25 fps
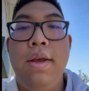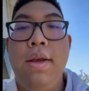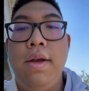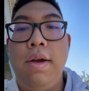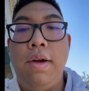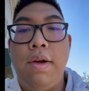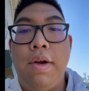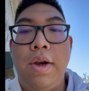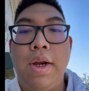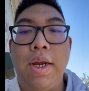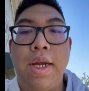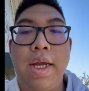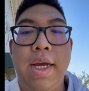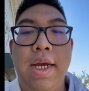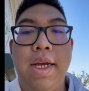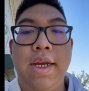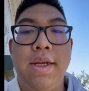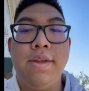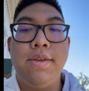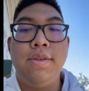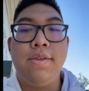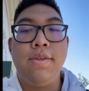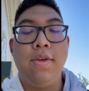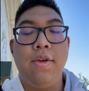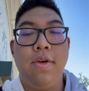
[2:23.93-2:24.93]
All right
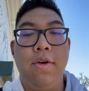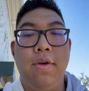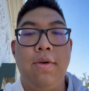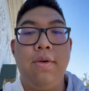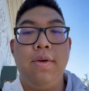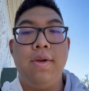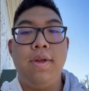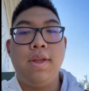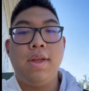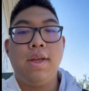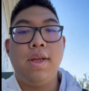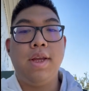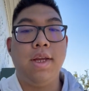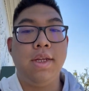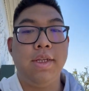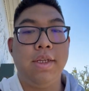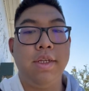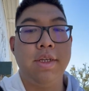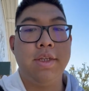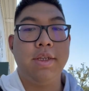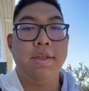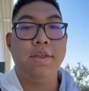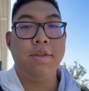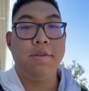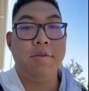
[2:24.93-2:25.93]
guys, so I
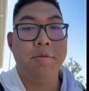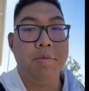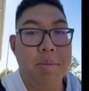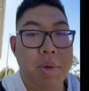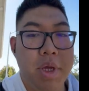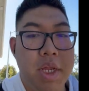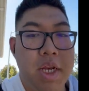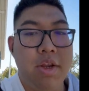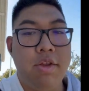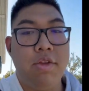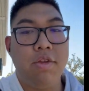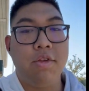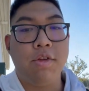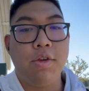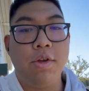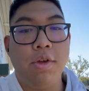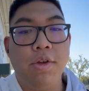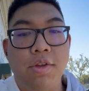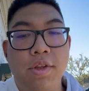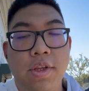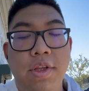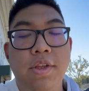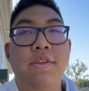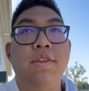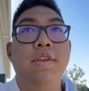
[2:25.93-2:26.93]
just made it to
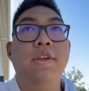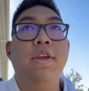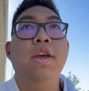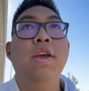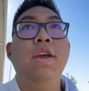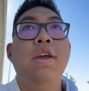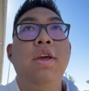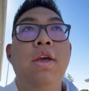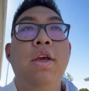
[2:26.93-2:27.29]
QCC.